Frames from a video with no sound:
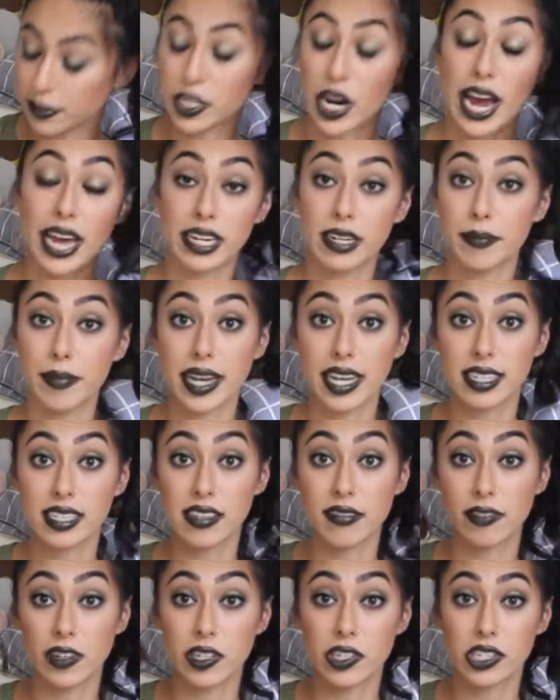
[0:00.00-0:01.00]
China makes
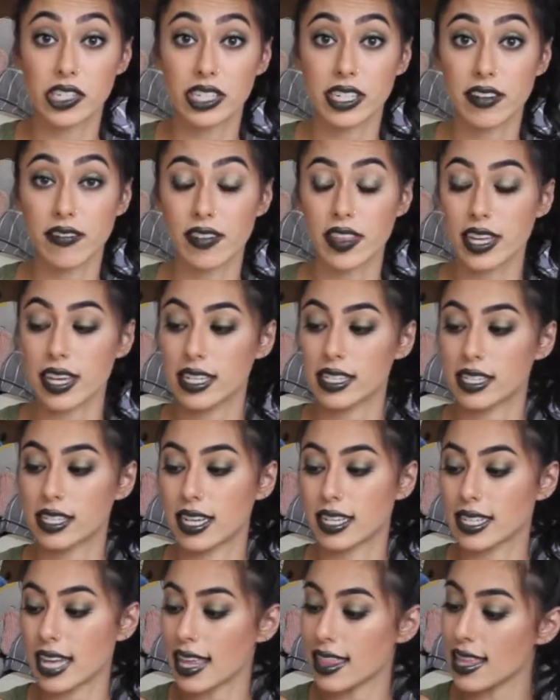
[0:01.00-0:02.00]
a version of this,
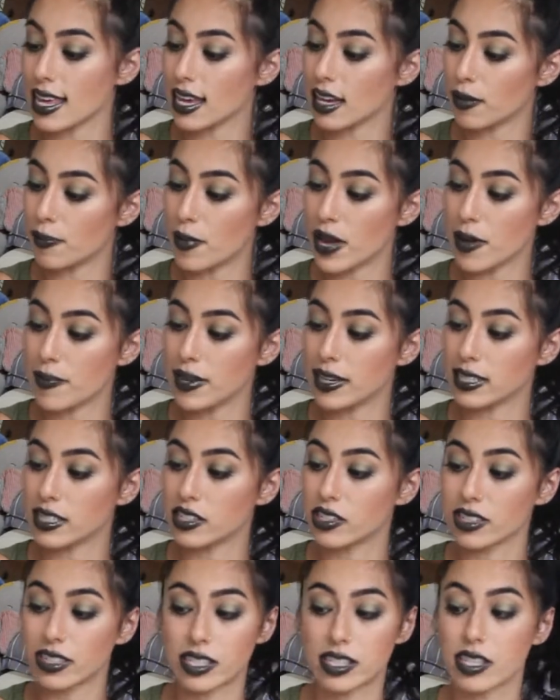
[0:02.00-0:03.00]
because I think maybe it's
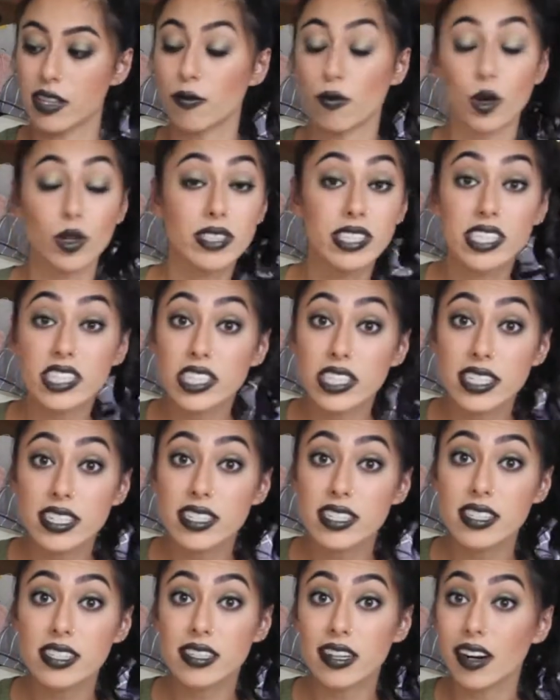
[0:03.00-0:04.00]
just the
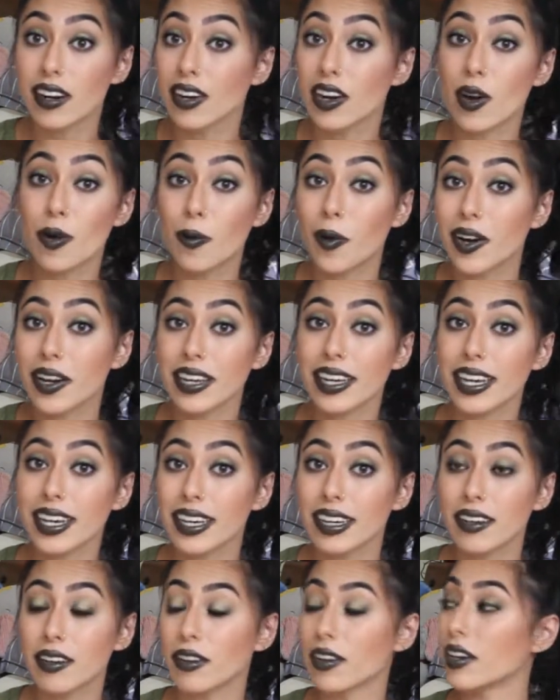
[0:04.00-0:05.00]
voltages are not
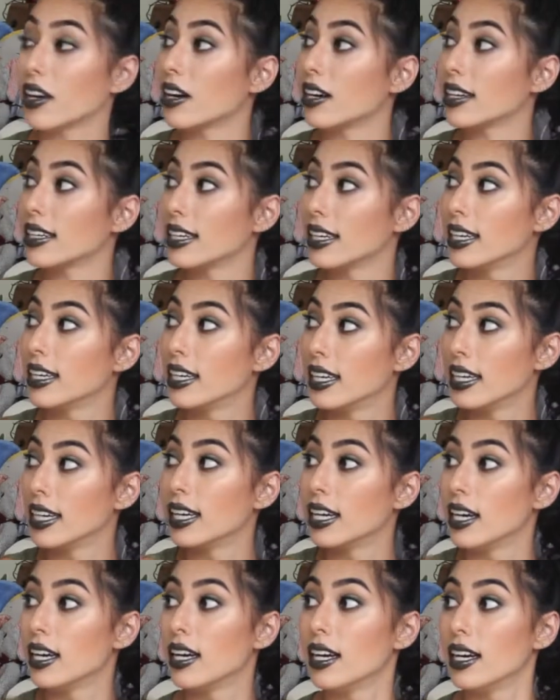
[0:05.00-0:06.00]
working, or not.
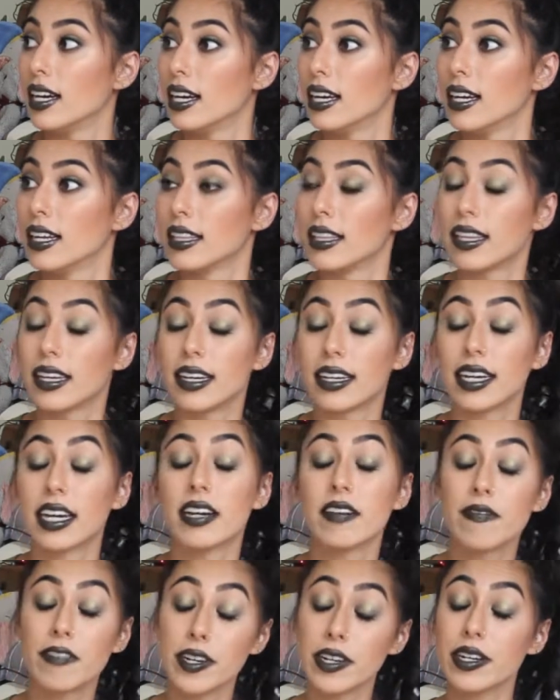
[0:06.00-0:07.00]
The
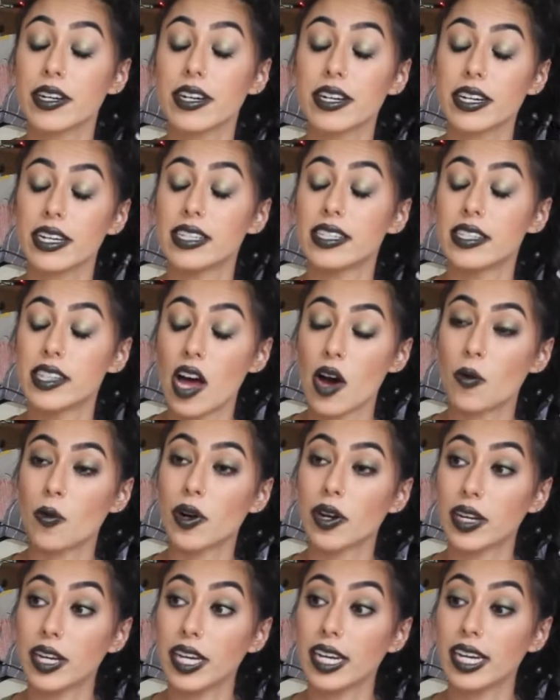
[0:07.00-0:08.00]
converter is not
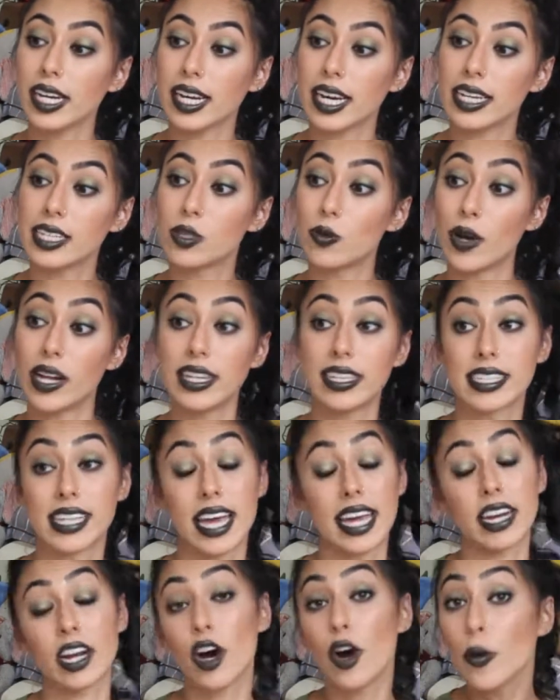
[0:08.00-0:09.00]
working as well as
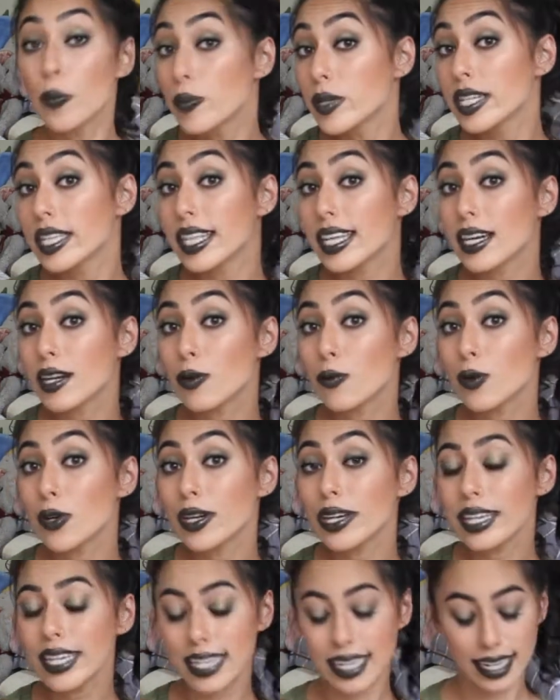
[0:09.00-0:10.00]
I had hoped that it
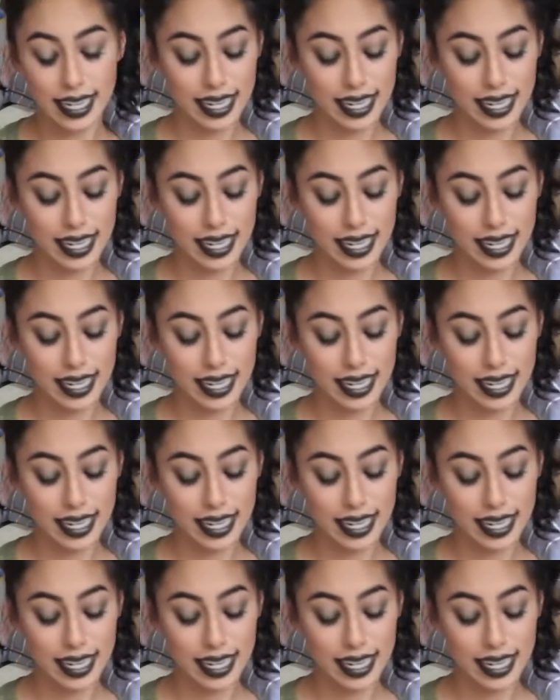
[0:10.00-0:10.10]
would.